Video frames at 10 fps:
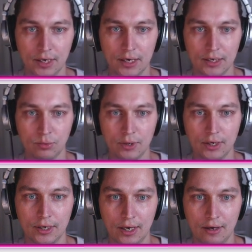and
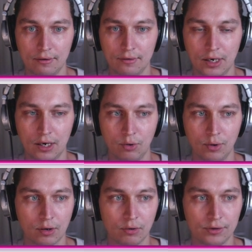we have
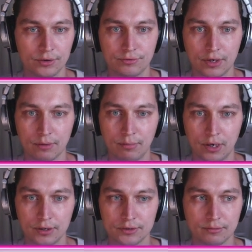our query string
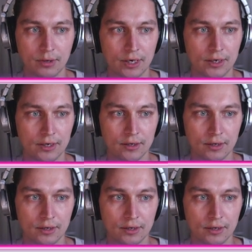parsed by